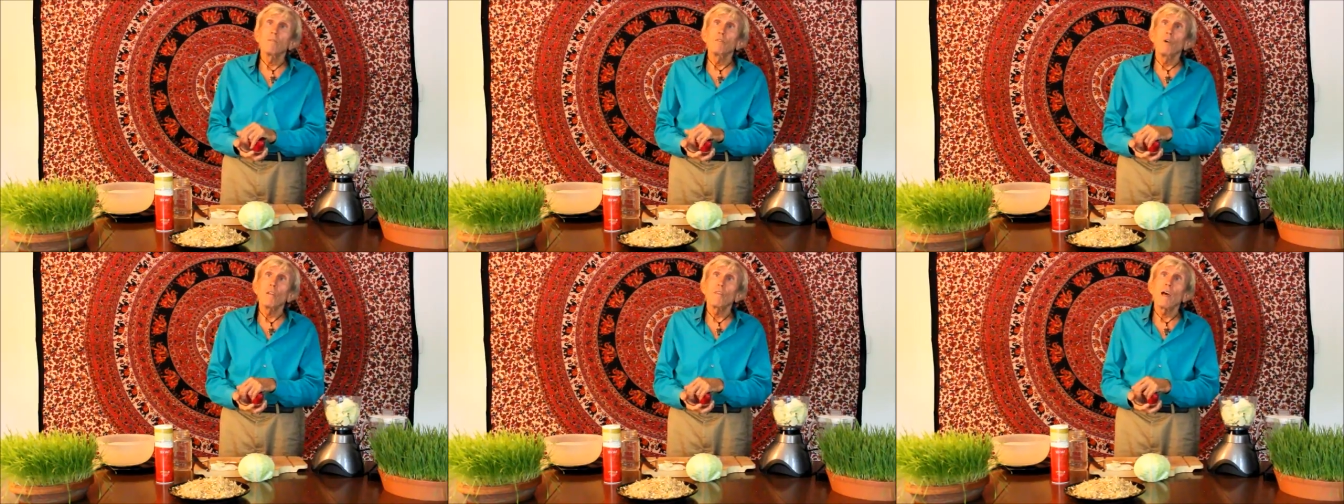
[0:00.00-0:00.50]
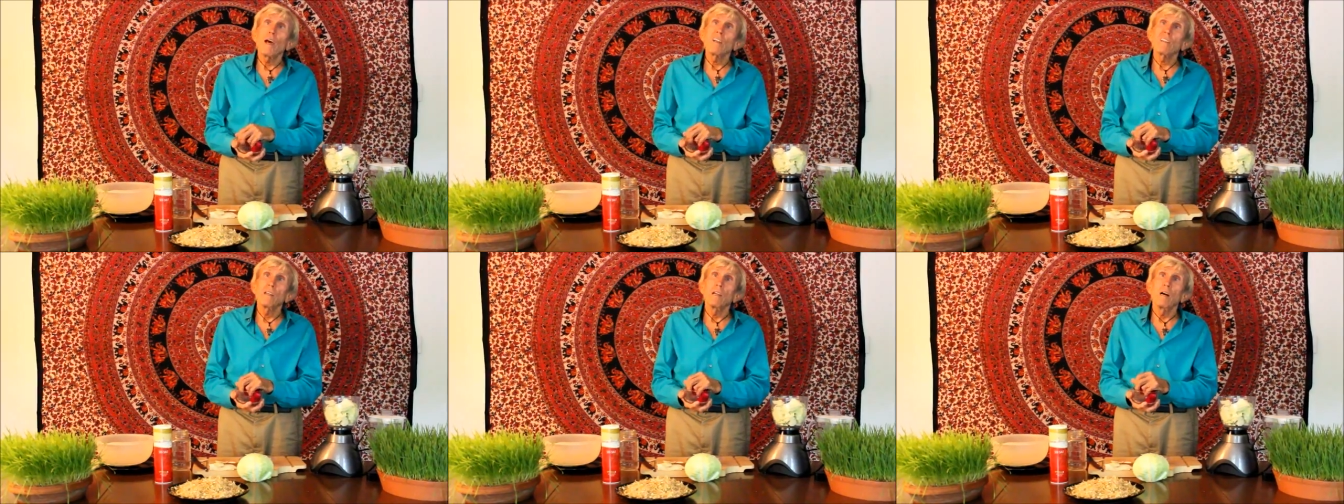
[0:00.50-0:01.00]
of avoid
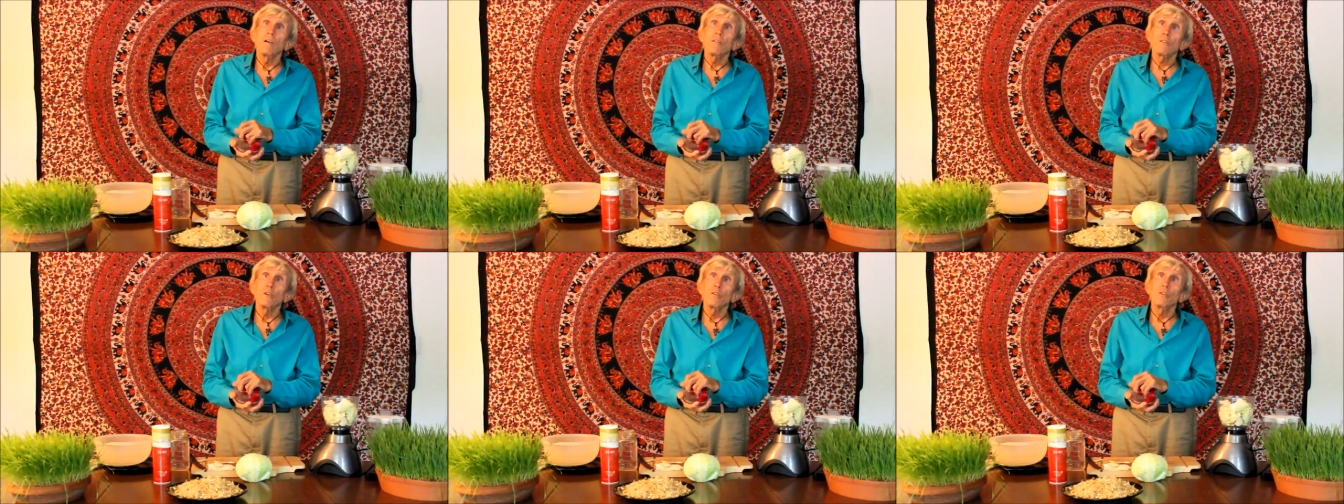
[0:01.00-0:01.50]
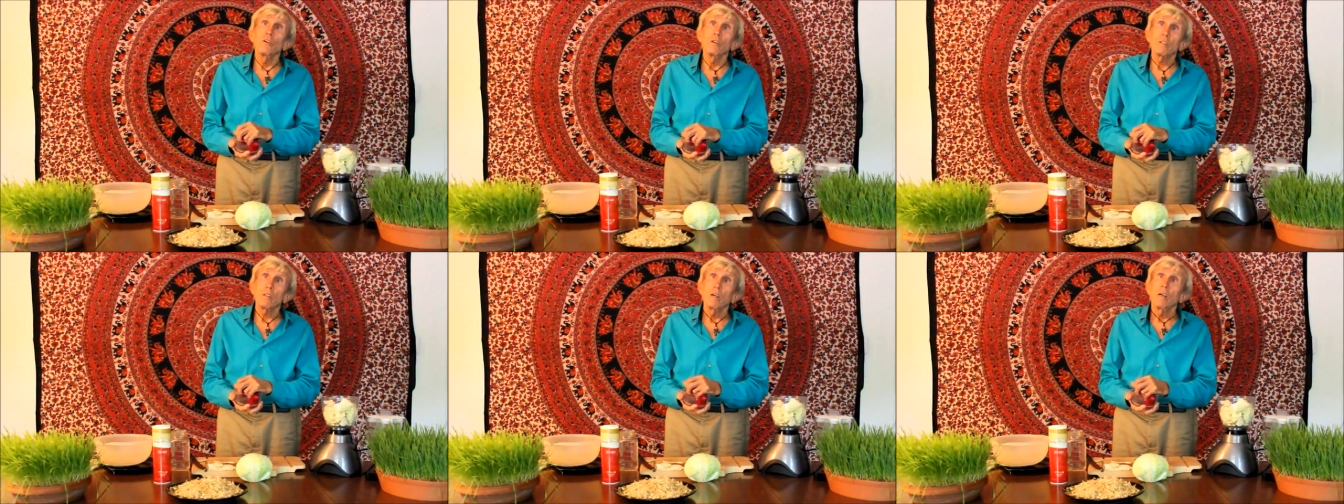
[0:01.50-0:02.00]
that, and also
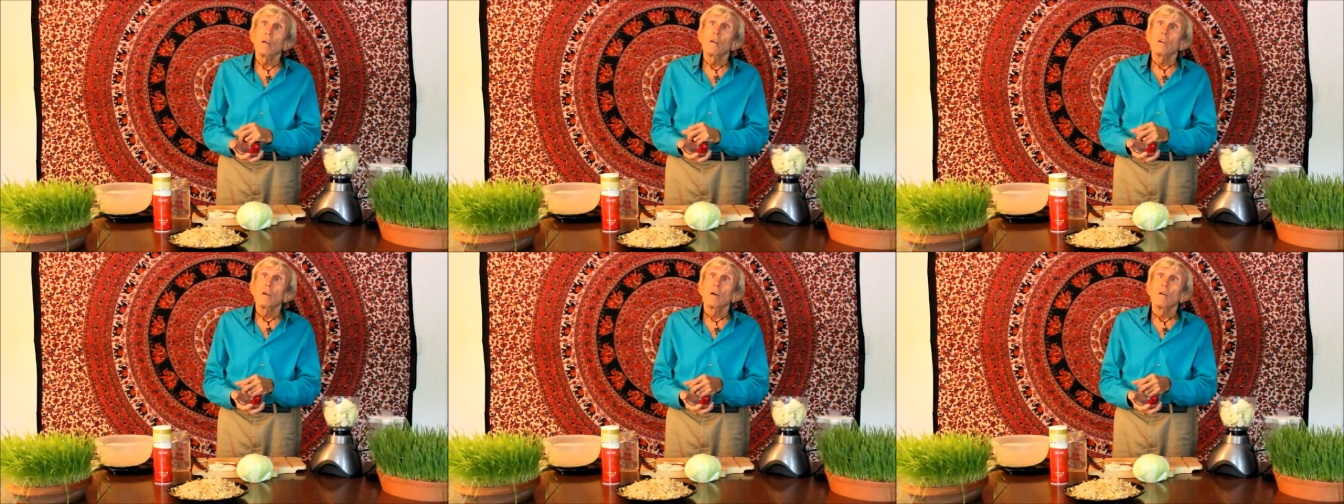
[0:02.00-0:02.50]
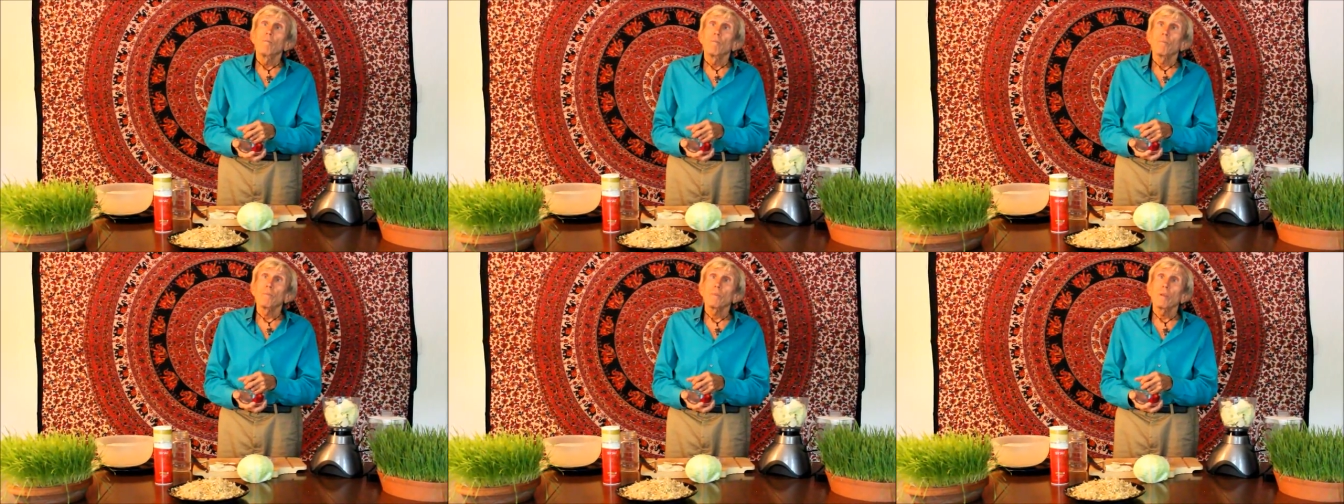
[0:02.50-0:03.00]
dirt.
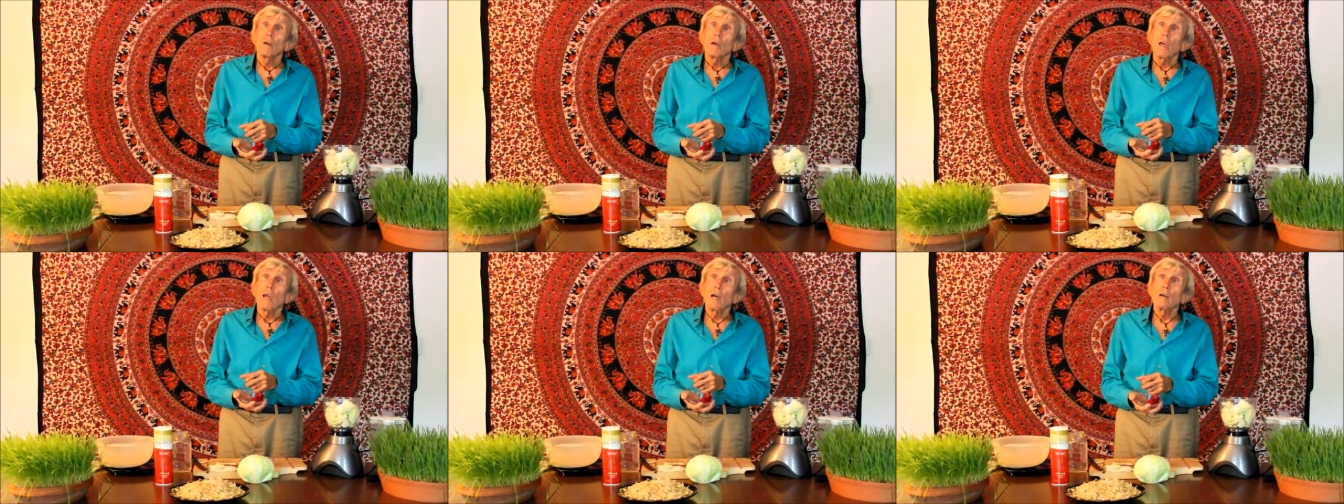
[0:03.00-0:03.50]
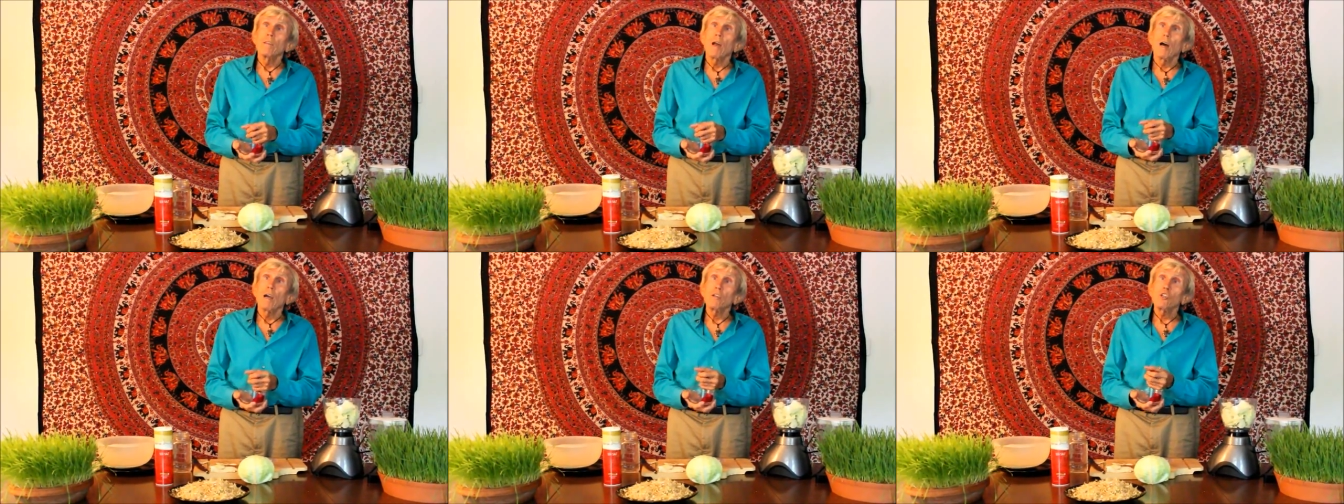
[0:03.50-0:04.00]
And
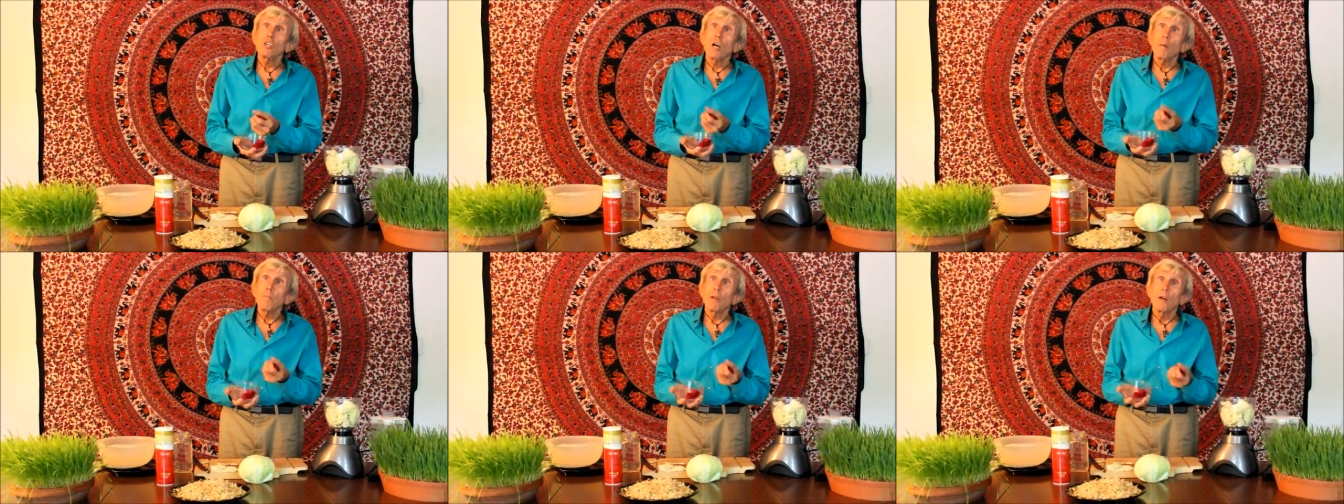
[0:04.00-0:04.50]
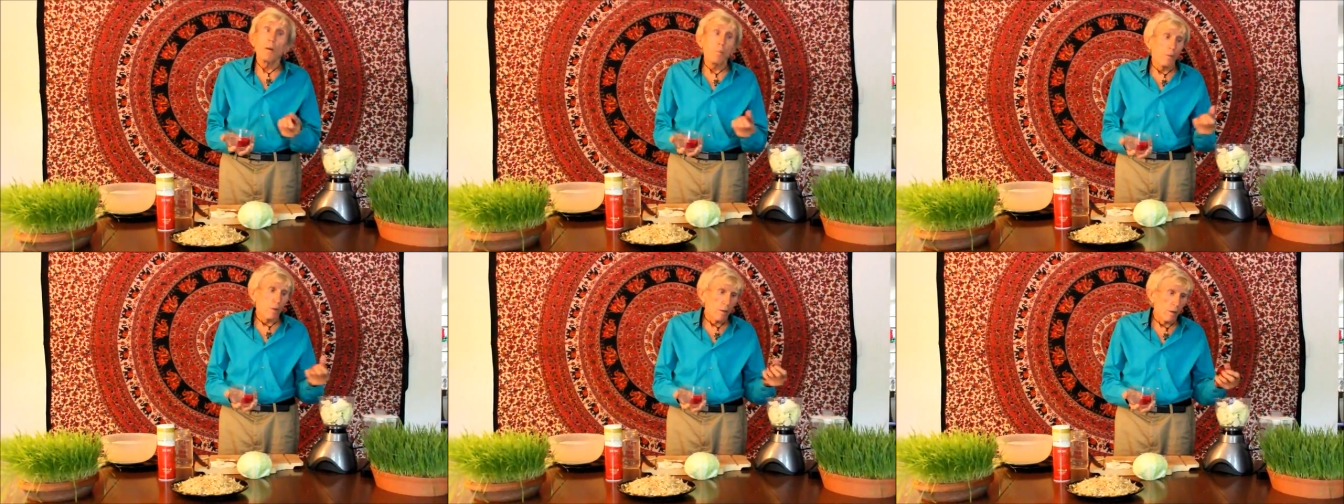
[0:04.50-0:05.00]
I chop it
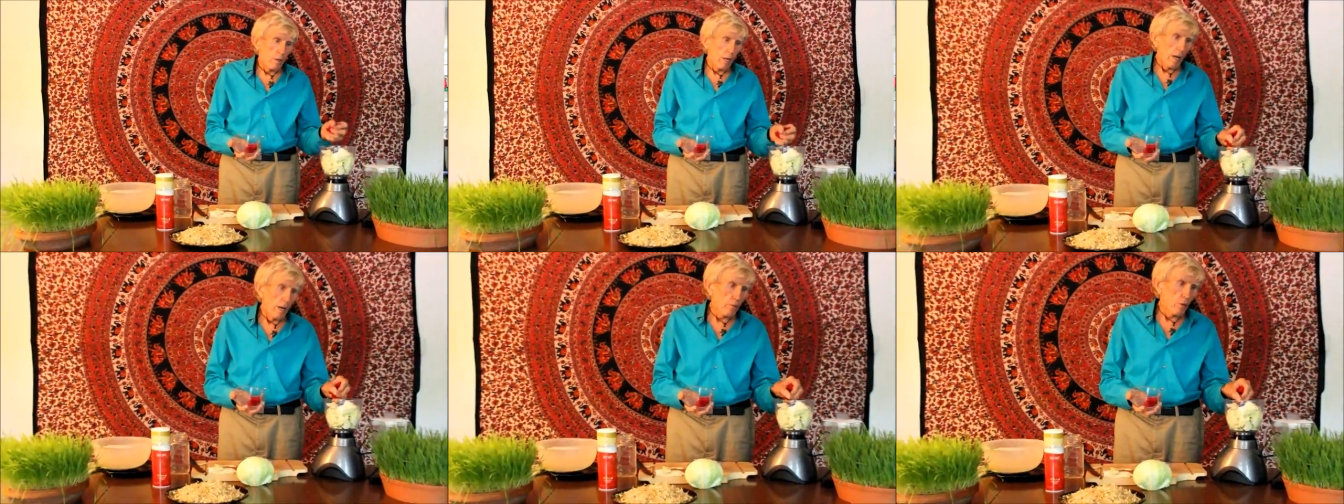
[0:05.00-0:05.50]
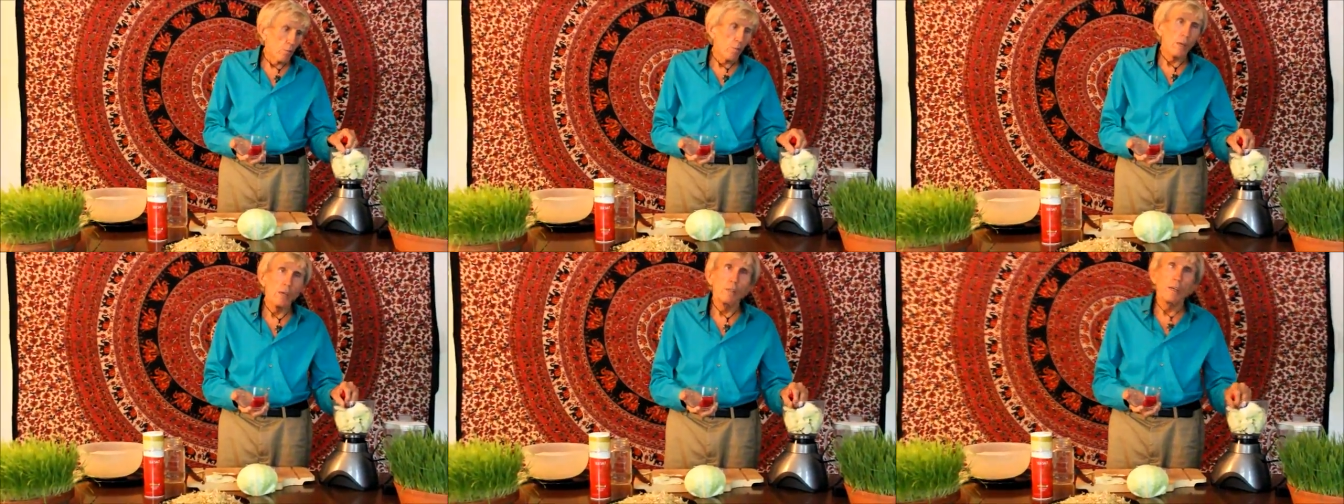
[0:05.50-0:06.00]
up after
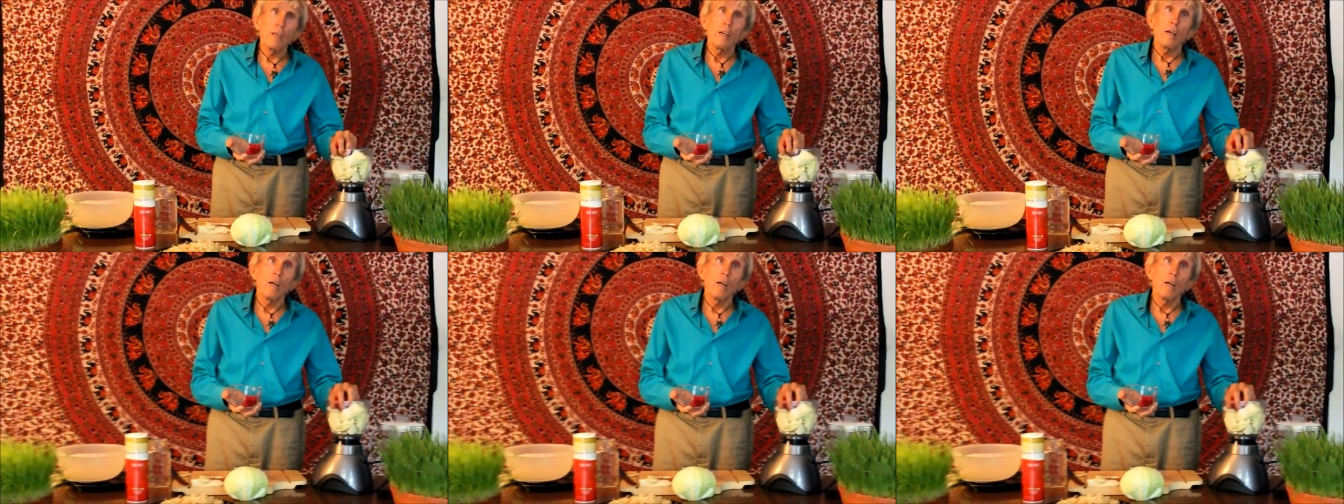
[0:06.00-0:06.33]
peeling it,